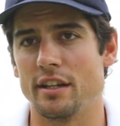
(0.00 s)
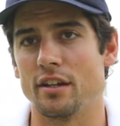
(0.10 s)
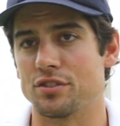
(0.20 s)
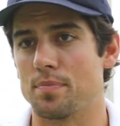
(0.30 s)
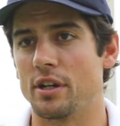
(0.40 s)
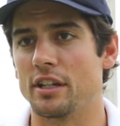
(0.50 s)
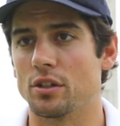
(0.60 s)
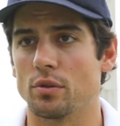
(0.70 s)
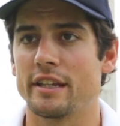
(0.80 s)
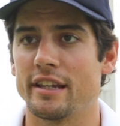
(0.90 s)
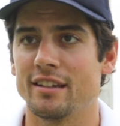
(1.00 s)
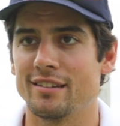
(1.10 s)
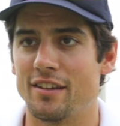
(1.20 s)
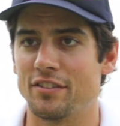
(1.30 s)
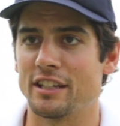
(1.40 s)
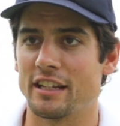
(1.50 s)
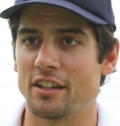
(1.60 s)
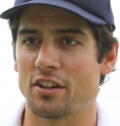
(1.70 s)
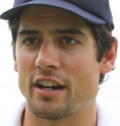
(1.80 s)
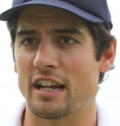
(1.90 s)
it was a pretty good wicket if he didn't
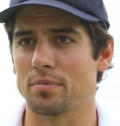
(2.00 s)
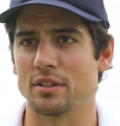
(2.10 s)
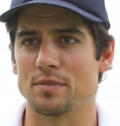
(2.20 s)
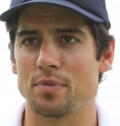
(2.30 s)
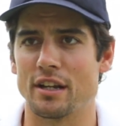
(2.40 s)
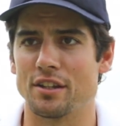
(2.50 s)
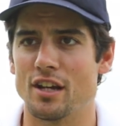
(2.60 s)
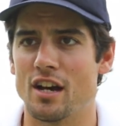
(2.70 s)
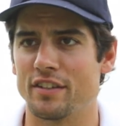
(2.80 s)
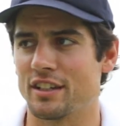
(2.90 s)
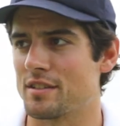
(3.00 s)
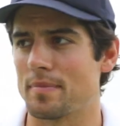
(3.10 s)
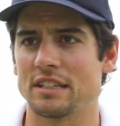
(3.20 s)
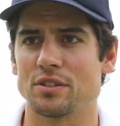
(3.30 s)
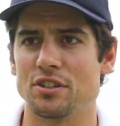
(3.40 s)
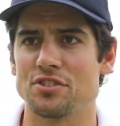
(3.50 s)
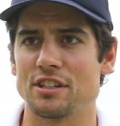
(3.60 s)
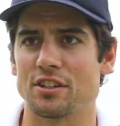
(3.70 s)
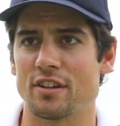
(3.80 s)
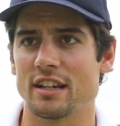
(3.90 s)
hit a crack, but it's pretty unnerving as a batter when you
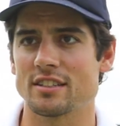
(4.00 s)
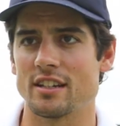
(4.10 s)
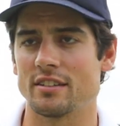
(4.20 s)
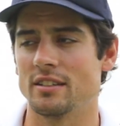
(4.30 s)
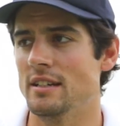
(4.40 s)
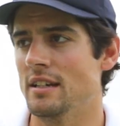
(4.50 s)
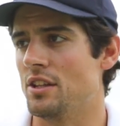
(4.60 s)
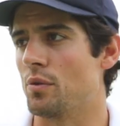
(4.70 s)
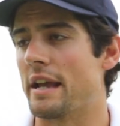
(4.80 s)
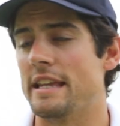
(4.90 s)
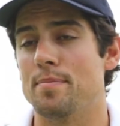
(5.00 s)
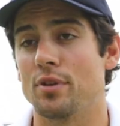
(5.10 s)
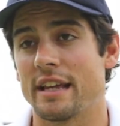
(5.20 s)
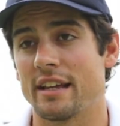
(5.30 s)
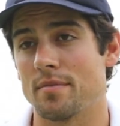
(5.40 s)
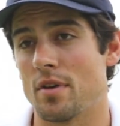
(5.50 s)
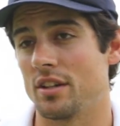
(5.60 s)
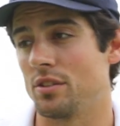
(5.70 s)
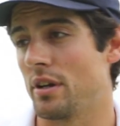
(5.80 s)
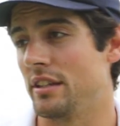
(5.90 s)
see the cracks there. And the way he put that out of the
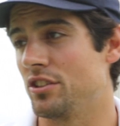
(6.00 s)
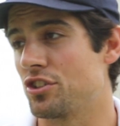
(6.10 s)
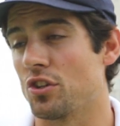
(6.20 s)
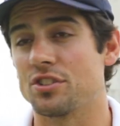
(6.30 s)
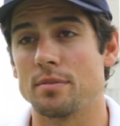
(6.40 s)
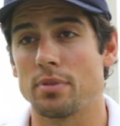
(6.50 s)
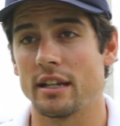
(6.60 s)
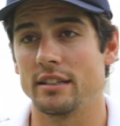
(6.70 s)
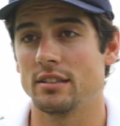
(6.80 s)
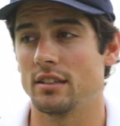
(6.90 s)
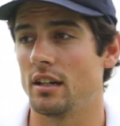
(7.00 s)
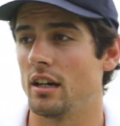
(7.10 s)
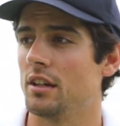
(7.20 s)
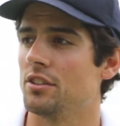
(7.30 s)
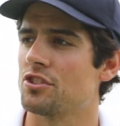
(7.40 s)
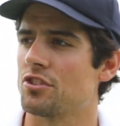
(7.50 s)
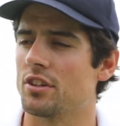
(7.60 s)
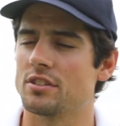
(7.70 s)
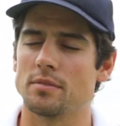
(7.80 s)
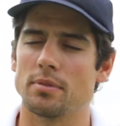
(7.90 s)
mind, the way the shots he played, the
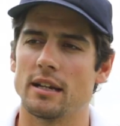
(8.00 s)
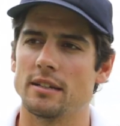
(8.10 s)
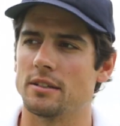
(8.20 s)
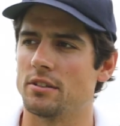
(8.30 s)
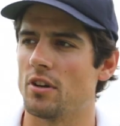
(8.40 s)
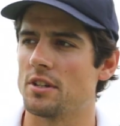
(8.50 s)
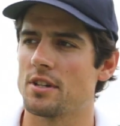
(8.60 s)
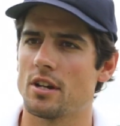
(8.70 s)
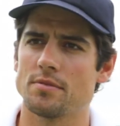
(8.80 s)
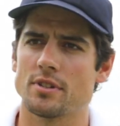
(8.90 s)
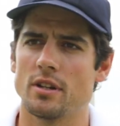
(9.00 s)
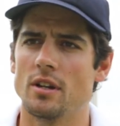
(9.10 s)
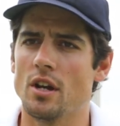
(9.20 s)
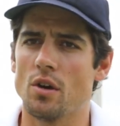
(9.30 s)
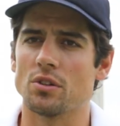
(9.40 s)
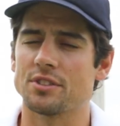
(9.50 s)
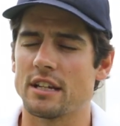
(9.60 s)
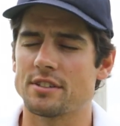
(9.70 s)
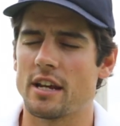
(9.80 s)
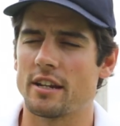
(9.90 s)
strokes he played at the right times was an
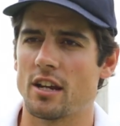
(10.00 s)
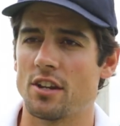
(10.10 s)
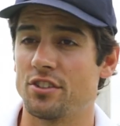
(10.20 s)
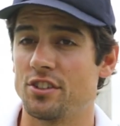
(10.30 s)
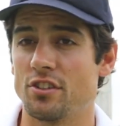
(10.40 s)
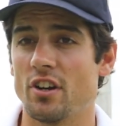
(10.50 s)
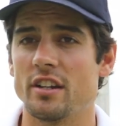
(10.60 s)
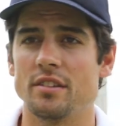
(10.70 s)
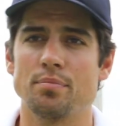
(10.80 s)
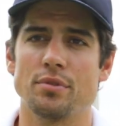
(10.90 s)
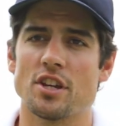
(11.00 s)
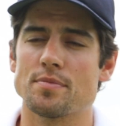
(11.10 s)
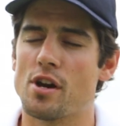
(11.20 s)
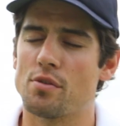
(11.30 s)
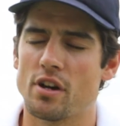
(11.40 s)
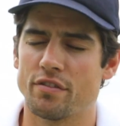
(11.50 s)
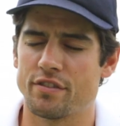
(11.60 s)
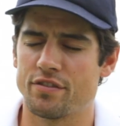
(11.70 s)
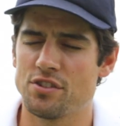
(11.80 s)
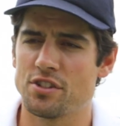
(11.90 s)
outstanding hundred. And you're right, it does bode well for
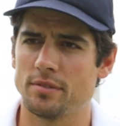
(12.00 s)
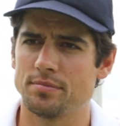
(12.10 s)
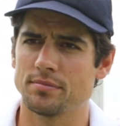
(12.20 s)
the future.